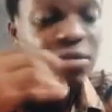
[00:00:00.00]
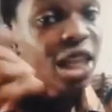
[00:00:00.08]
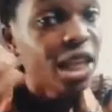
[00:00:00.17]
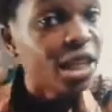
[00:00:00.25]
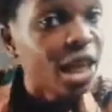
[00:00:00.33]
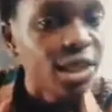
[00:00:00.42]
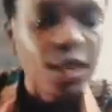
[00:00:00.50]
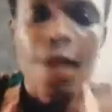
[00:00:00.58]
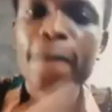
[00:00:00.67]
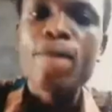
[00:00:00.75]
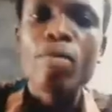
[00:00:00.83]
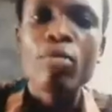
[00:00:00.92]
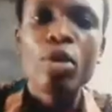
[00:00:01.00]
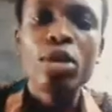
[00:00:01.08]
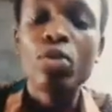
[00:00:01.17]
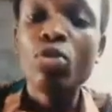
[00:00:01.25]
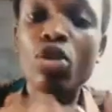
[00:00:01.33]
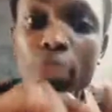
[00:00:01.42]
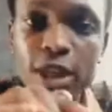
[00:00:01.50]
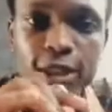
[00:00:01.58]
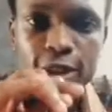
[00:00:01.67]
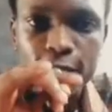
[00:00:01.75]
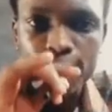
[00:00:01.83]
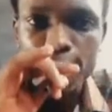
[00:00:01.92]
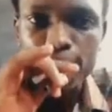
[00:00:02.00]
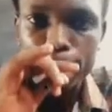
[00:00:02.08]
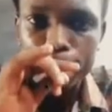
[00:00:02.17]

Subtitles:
that. But it won't come out straight like